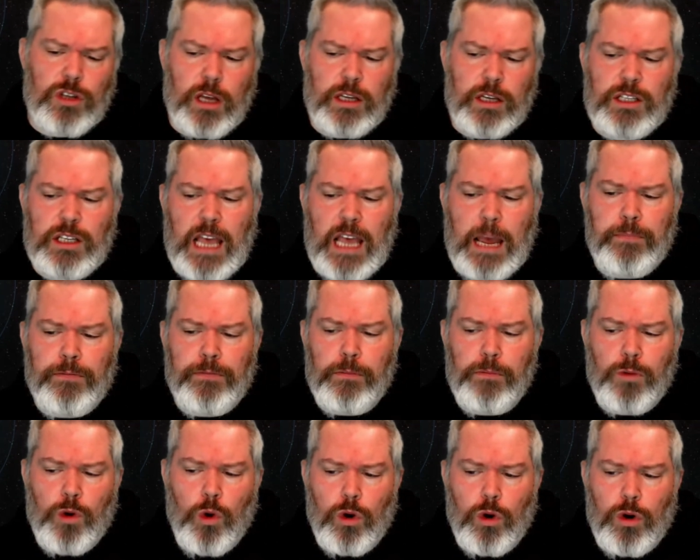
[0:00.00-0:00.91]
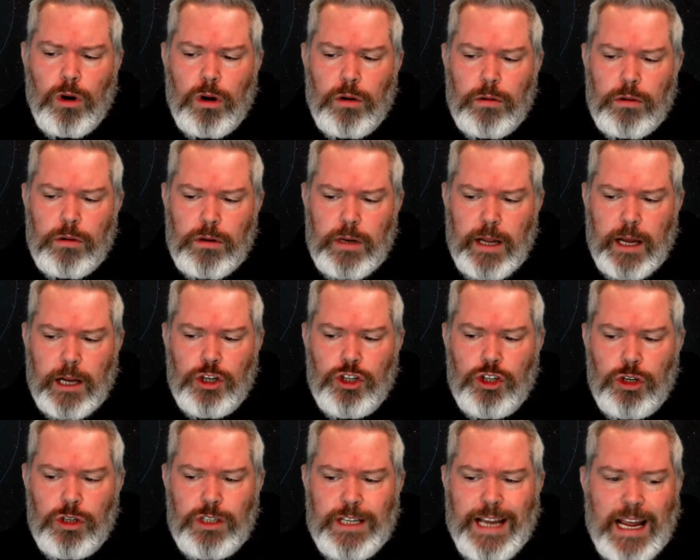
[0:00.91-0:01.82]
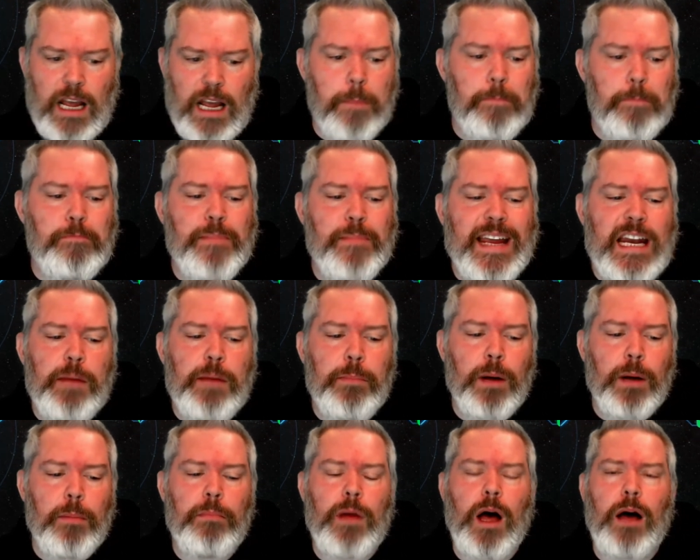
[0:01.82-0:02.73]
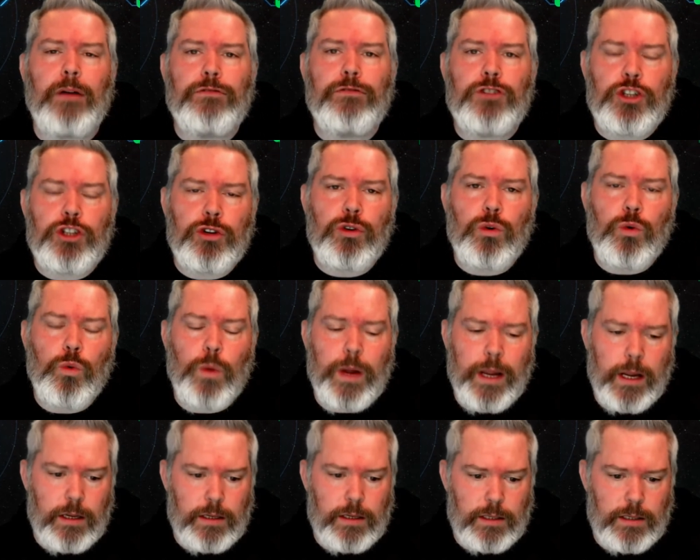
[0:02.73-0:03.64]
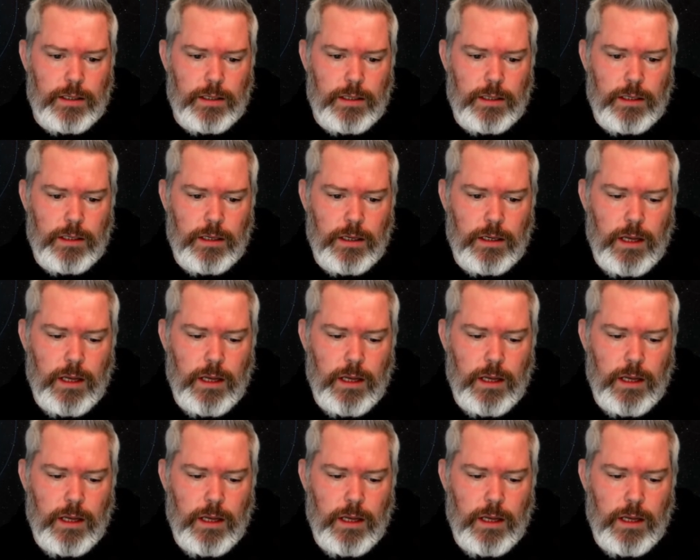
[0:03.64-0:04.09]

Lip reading: escape from Quarterdeck should take a minimum of 2 weeks